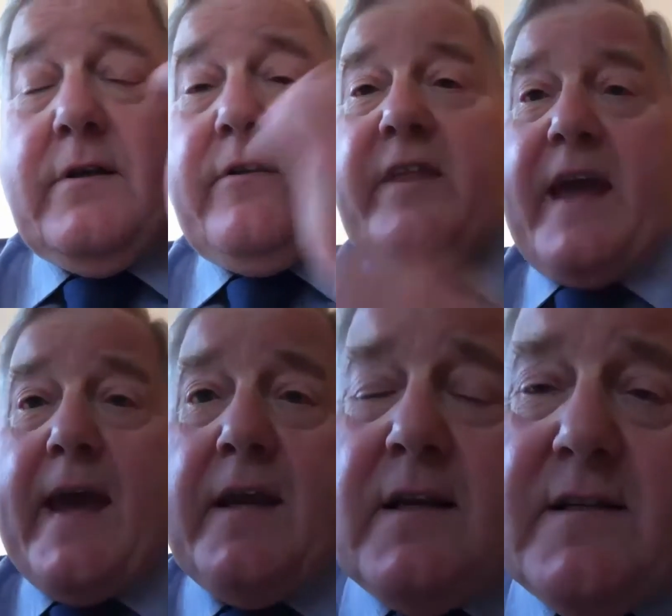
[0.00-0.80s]
the
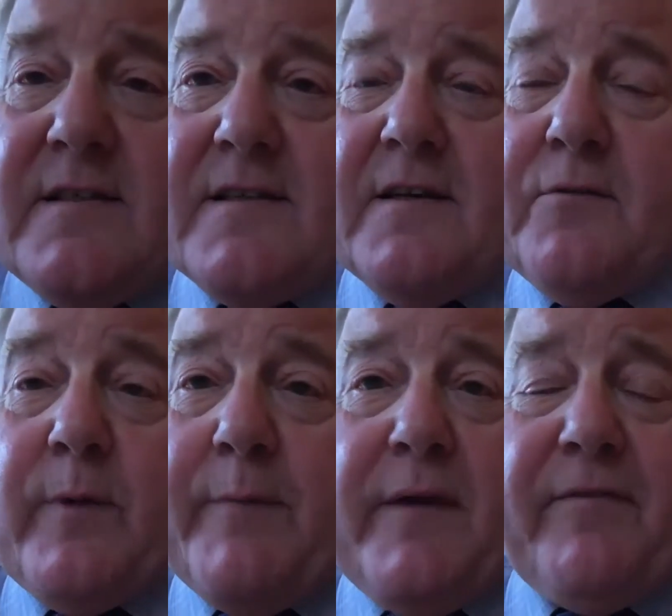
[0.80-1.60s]
end is
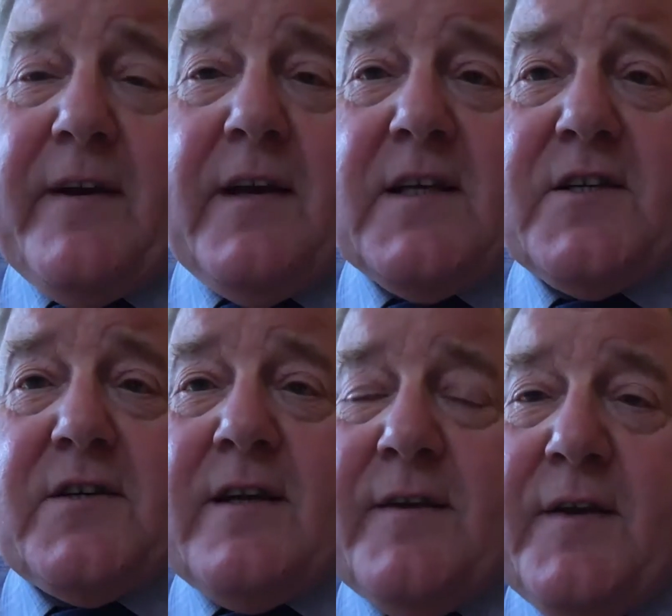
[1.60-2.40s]
when we finish.
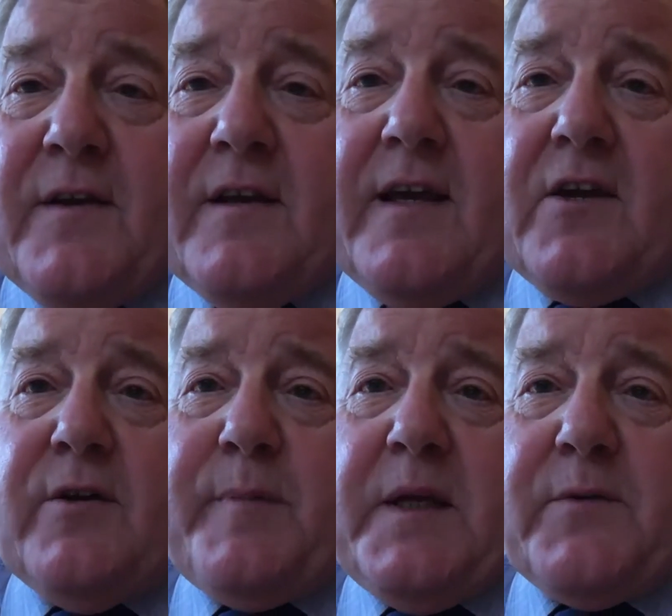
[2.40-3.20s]
It
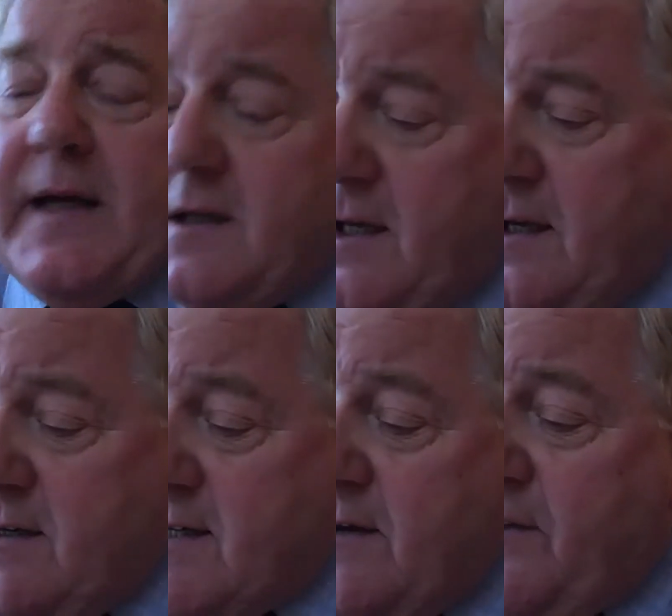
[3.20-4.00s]
could be 20
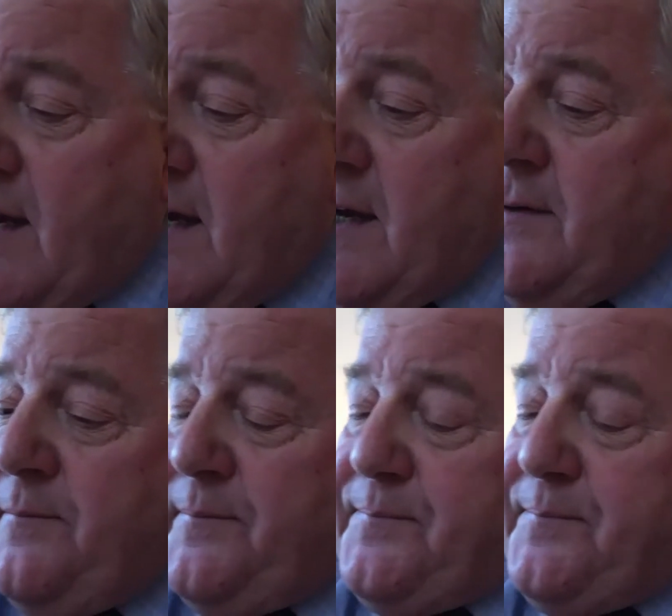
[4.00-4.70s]
years down the line.